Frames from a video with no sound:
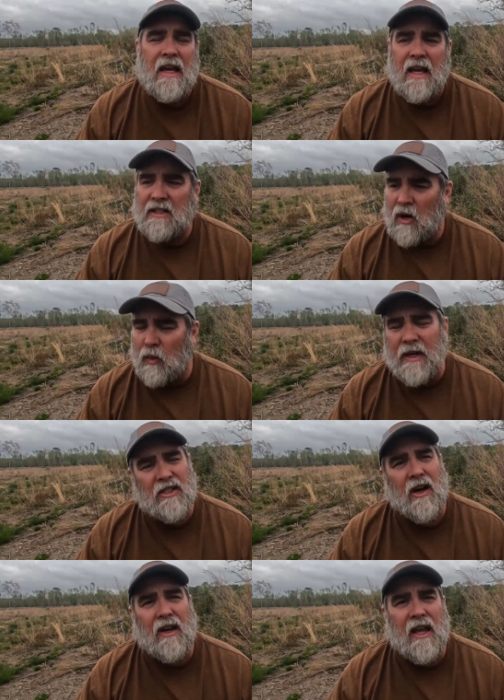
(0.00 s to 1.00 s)
And so I
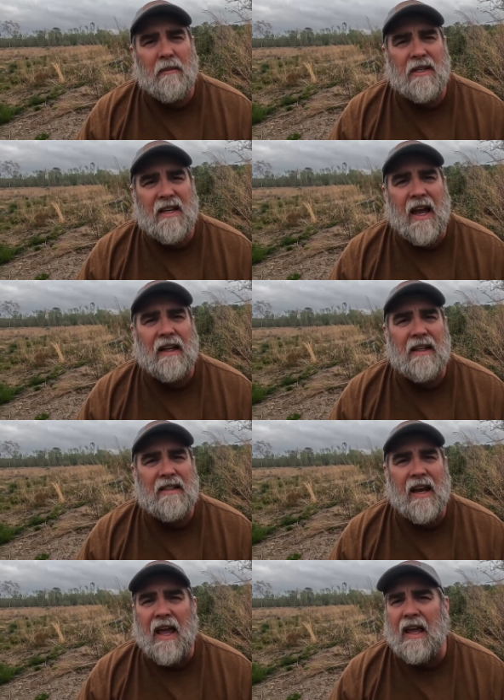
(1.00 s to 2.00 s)
reached out to him to say, hey,
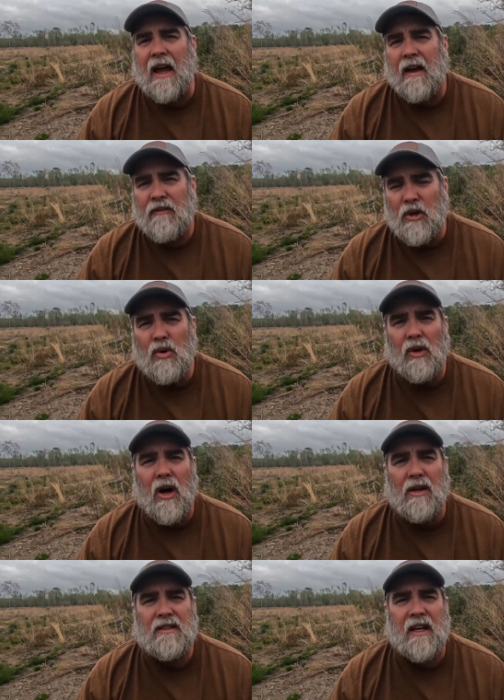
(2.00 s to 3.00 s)
listen, hey, have you
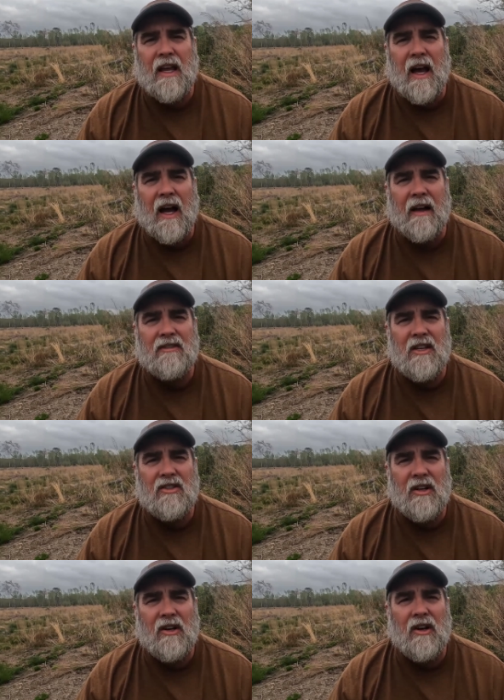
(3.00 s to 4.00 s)
lost any hives
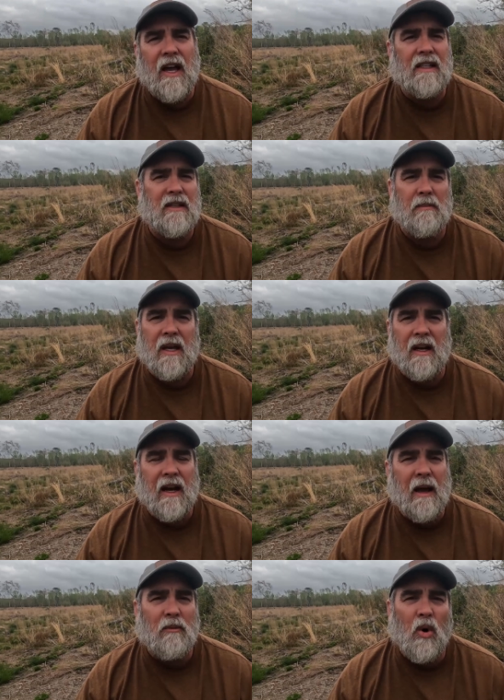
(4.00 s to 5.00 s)
this year? Has it been an
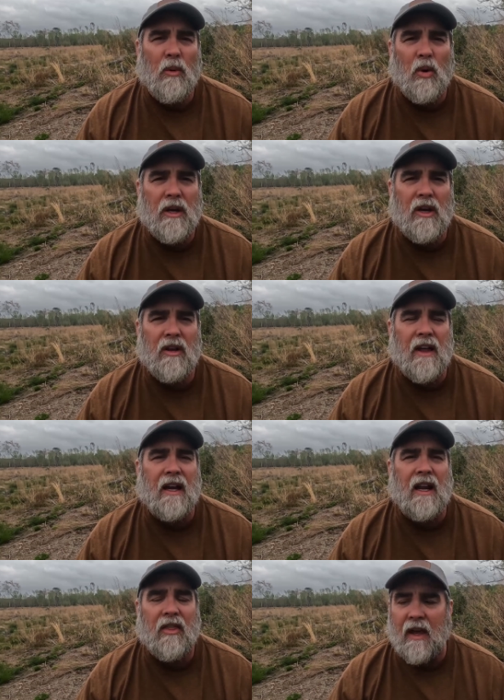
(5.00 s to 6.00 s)
abnormal year? That
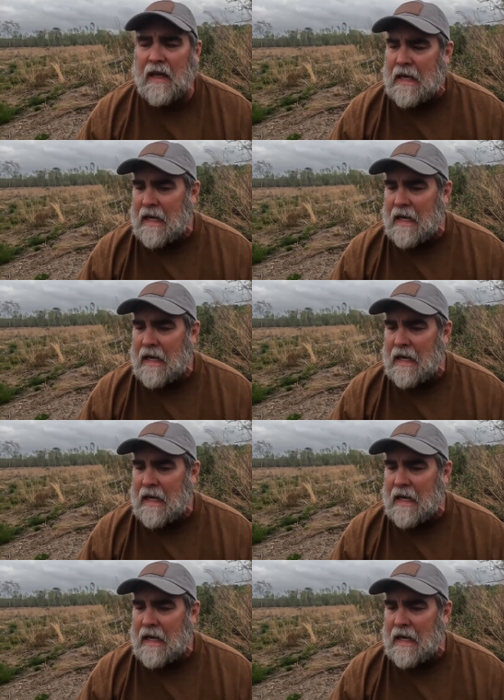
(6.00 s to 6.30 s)
kind of thing.